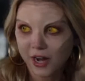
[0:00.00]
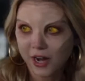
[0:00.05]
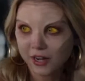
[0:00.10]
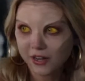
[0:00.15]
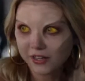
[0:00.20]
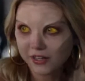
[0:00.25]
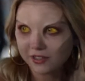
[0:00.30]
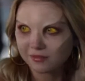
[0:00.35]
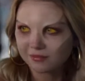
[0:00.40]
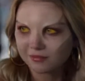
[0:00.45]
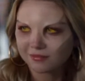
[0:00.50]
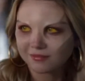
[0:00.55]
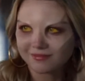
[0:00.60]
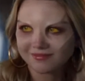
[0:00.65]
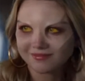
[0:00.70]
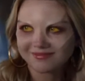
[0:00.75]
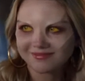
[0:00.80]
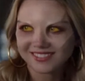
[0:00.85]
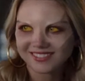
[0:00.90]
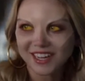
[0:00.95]
the record,
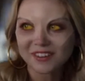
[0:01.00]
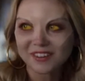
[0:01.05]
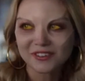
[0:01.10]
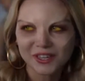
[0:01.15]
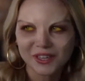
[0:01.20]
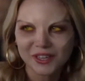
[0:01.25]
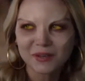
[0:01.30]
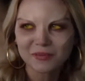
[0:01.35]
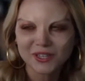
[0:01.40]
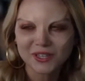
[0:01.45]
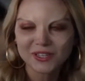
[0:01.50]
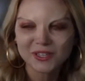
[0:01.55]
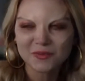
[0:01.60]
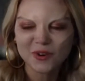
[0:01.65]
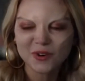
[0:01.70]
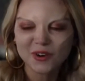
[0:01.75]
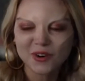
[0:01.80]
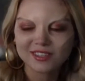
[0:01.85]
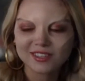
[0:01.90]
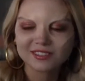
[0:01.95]
definitely Beastie
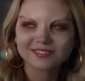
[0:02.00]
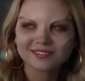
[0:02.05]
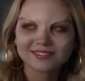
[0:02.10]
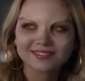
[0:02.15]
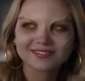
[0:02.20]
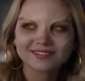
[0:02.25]
Boys.